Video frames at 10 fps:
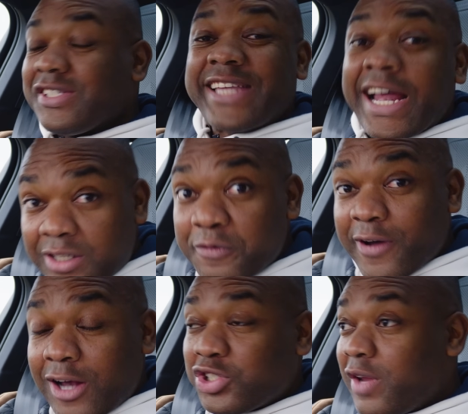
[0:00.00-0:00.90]
the standard
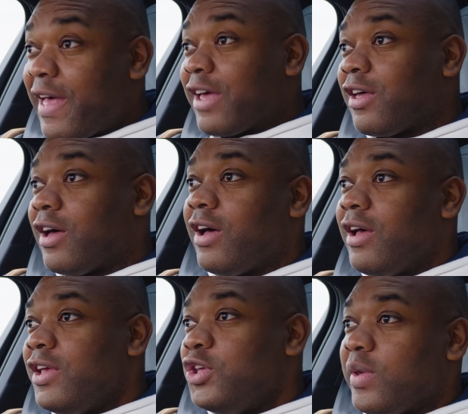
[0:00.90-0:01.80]
version of that car,
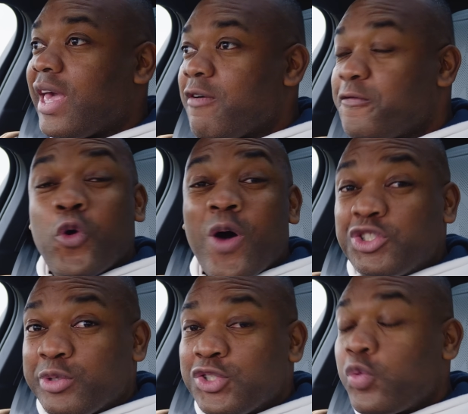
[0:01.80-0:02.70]
you get
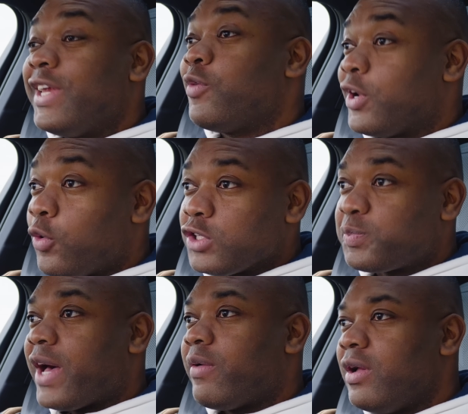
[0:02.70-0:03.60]
421
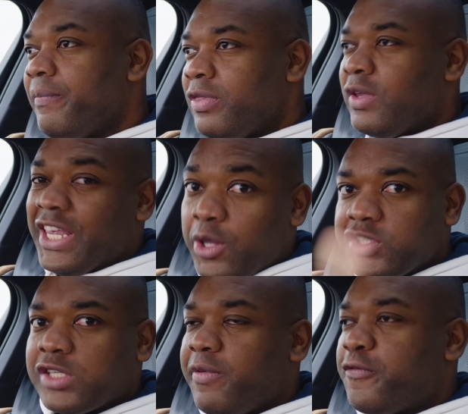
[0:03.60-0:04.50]
horsepower. It
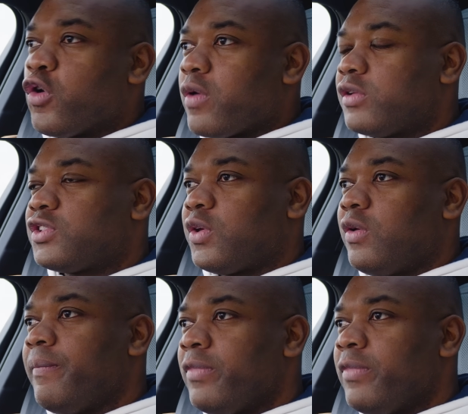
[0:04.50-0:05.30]
used to be 402.